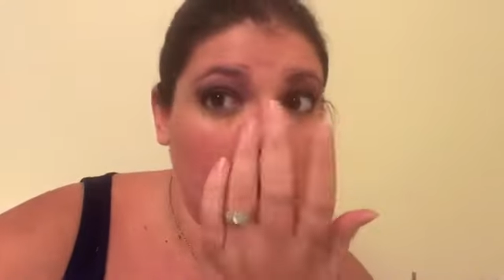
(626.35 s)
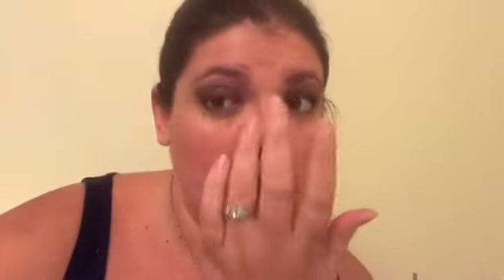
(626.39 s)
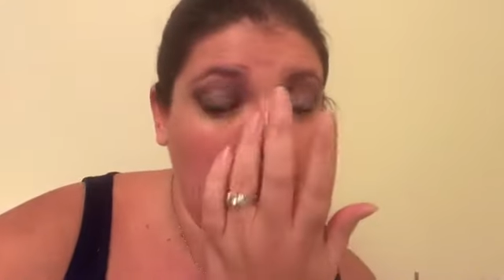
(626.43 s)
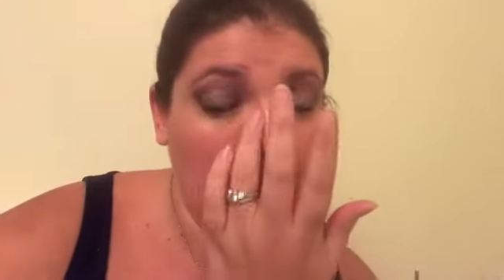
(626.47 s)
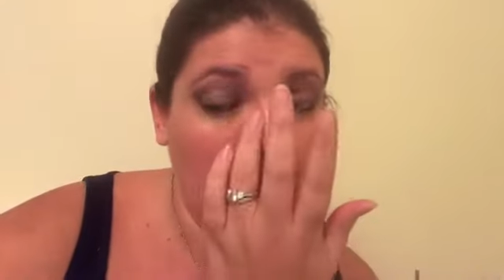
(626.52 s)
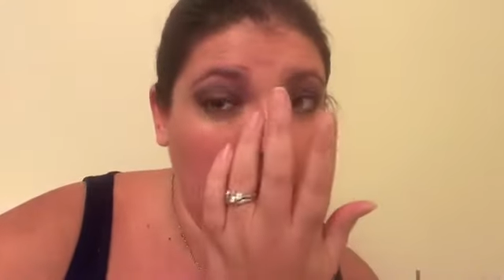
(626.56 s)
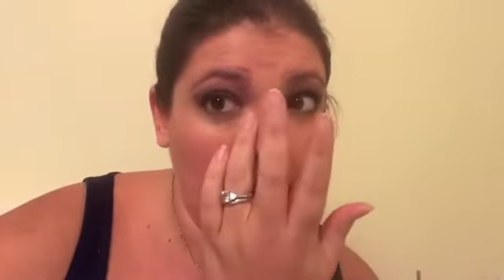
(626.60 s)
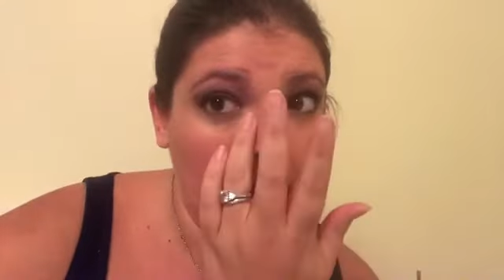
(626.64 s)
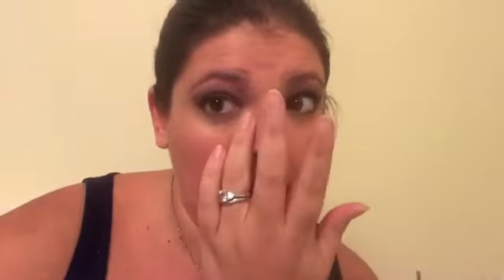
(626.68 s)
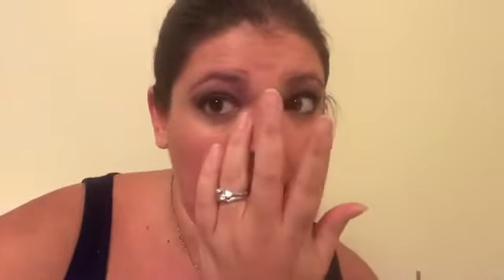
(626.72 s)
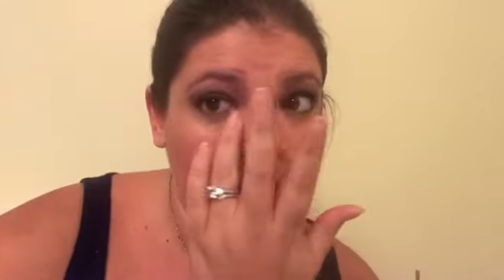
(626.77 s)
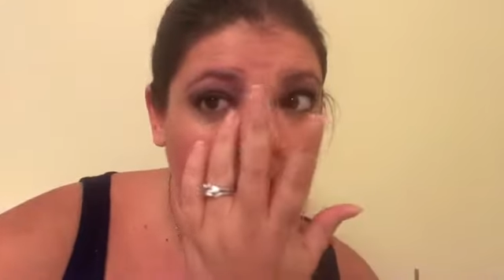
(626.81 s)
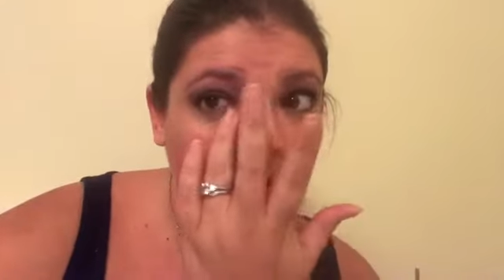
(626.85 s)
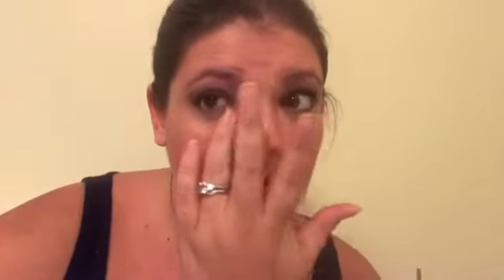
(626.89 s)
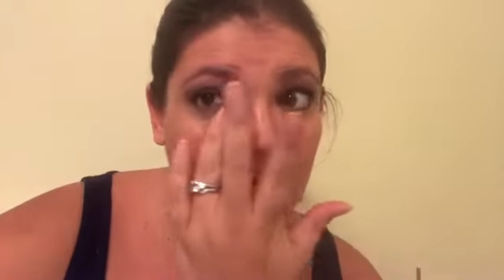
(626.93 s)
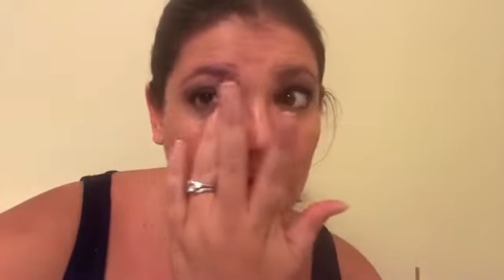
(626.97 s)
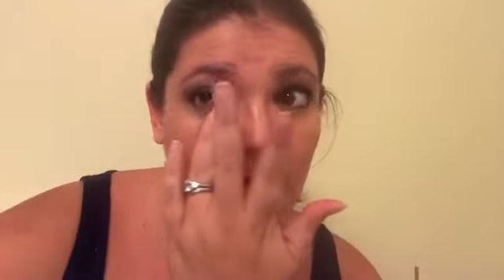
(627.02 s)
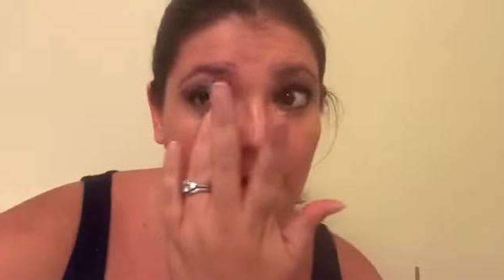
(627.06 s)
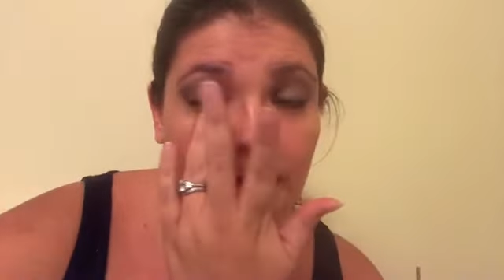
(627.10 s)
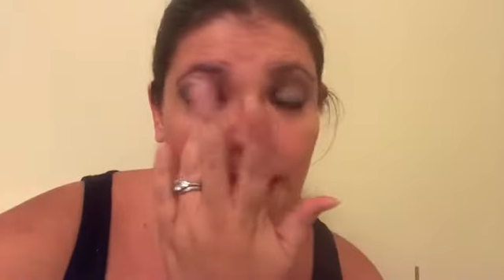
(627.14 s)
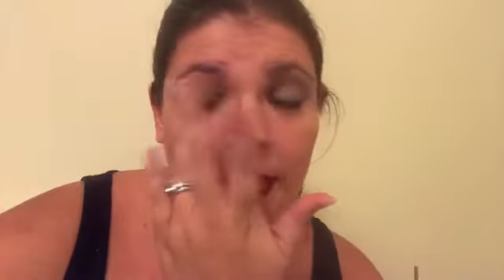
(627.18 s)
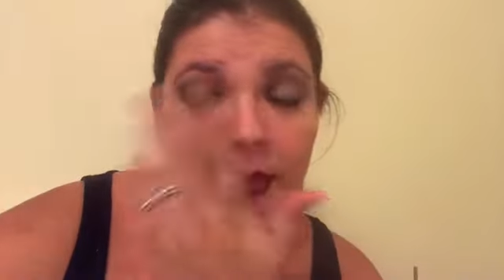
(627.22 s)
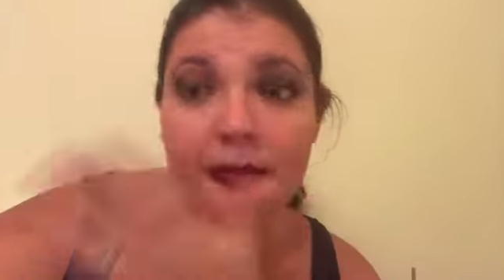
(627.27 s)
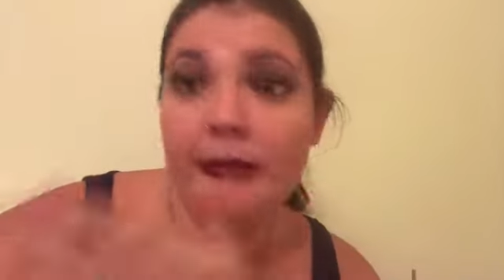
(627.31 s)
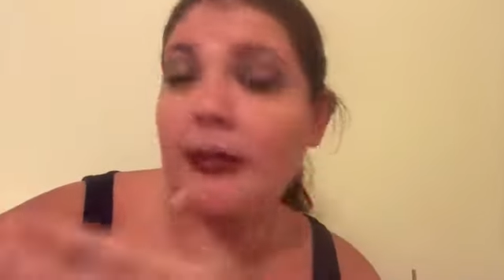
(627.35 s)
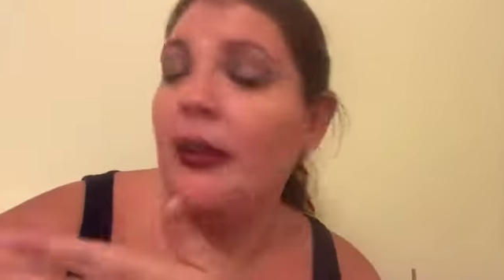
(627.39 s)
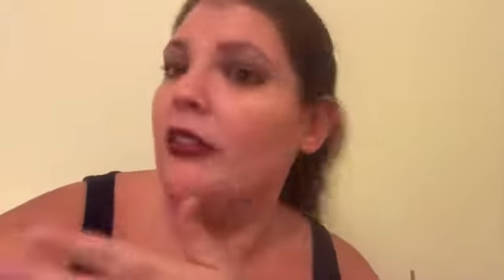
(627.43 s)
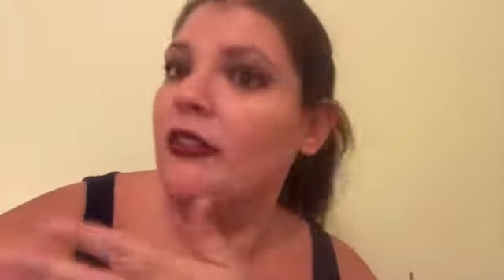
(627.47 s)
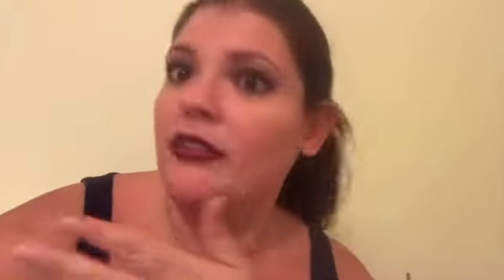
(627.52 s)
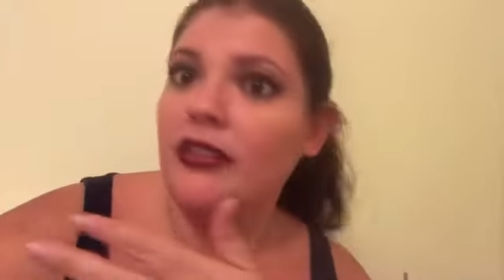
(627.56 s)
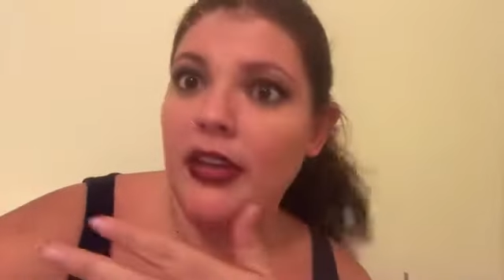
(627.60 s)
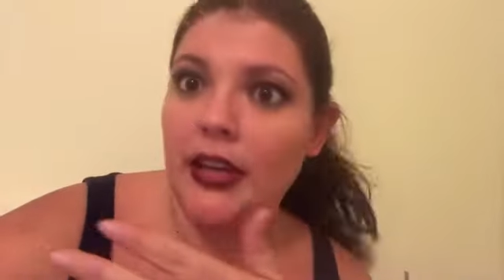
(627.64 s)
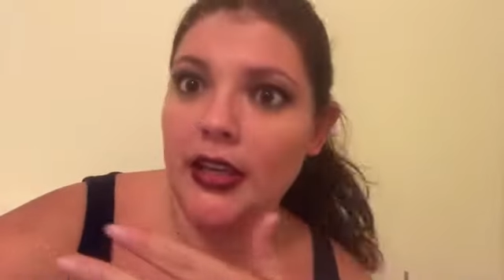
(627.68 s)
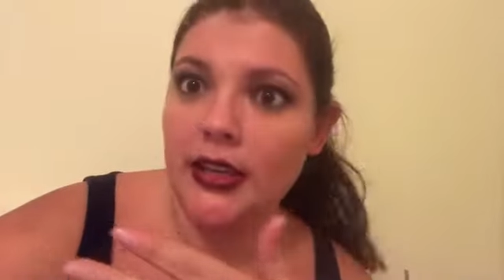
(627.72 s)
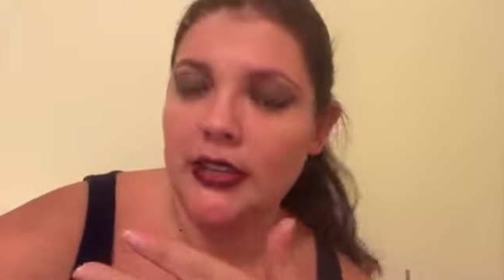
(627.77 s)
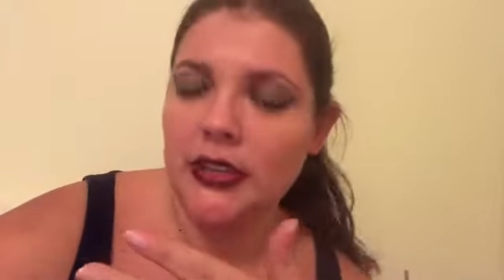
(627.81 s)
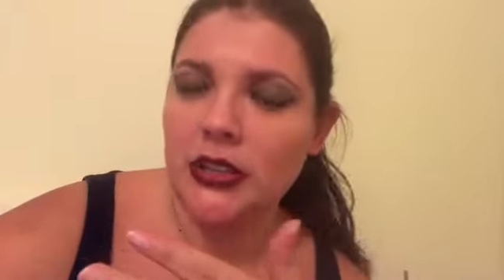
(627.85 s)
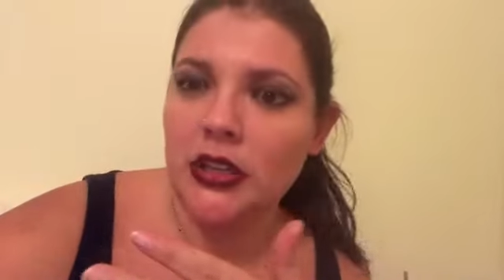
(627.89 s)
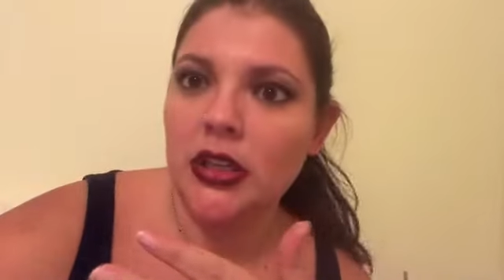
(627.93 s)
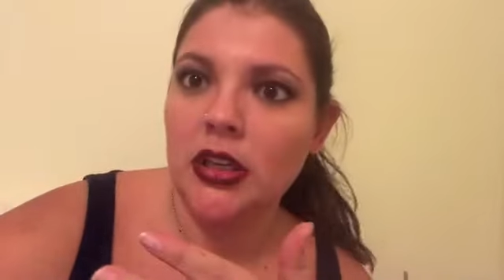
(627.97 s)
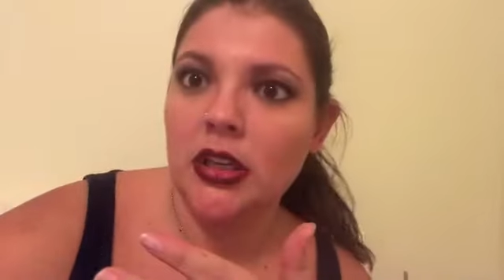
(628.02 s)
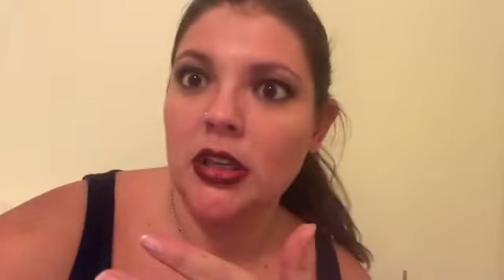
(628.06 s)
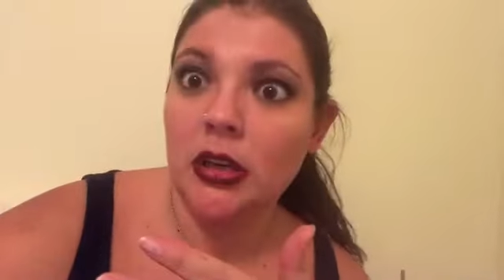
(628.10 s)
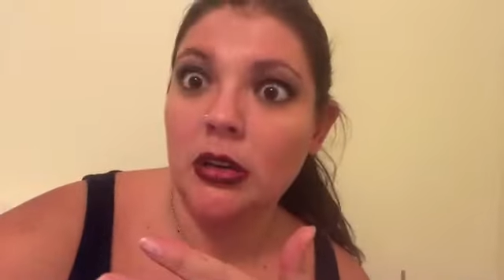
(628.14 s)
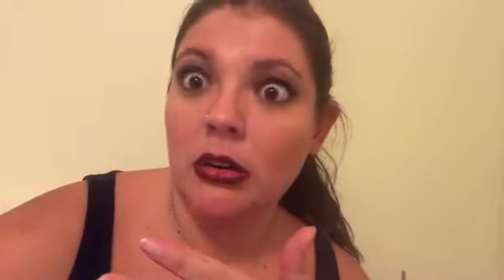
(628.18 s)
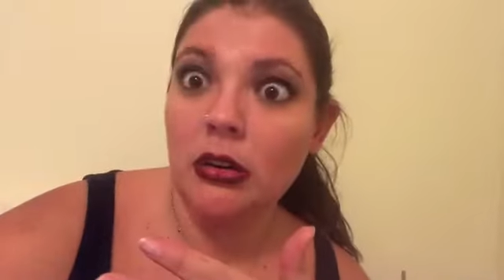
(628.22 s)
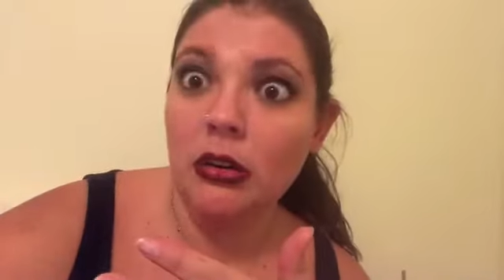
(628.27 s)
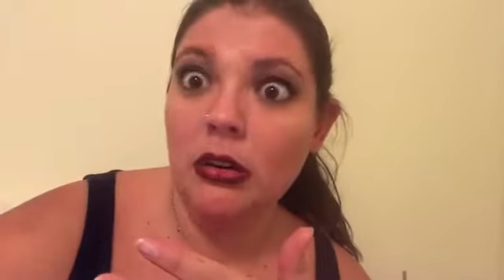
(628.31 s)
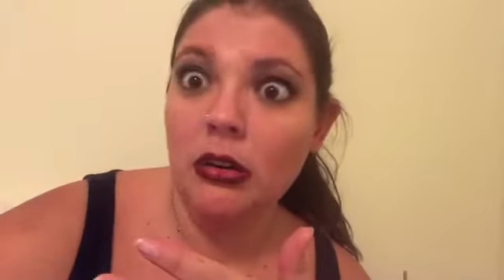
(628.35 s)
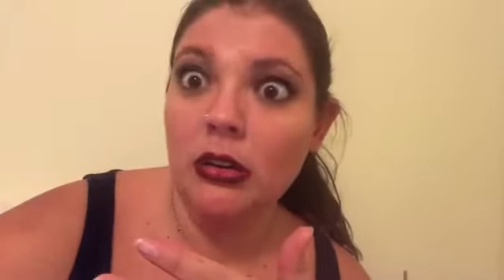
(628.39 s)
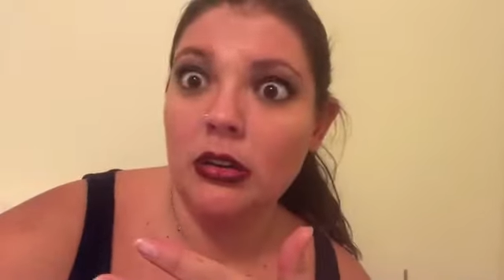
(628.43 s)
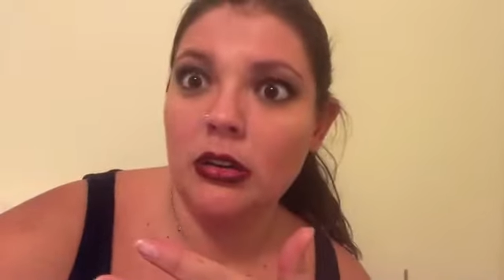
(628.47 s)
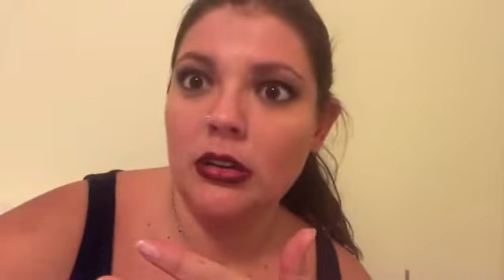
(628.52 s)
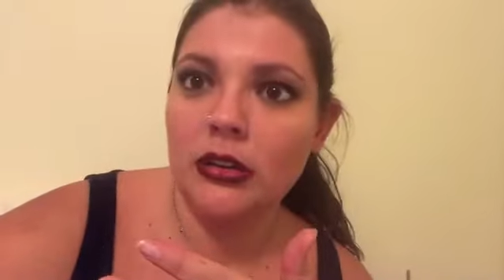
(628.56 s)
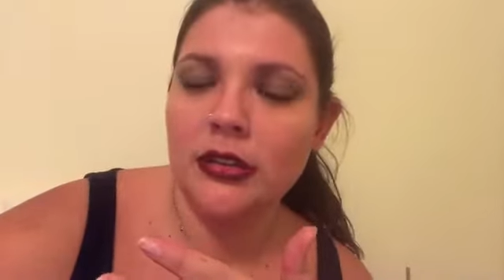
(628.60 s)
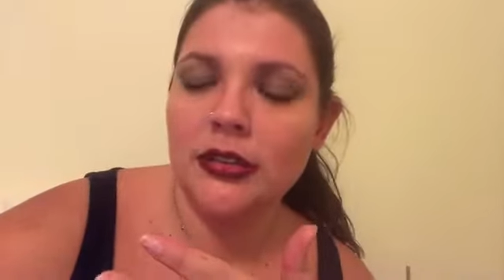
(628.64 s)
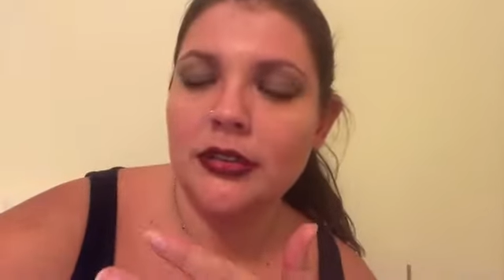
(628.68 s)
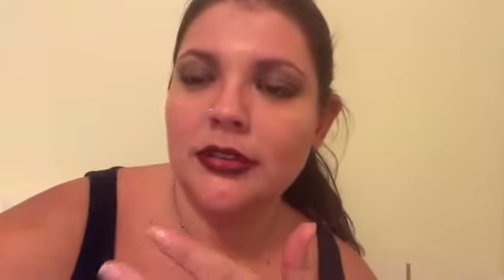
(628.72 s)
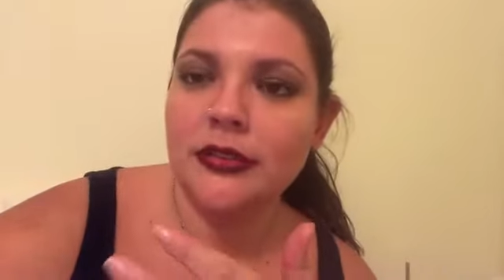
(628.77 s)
clown makeup off my face. Oh!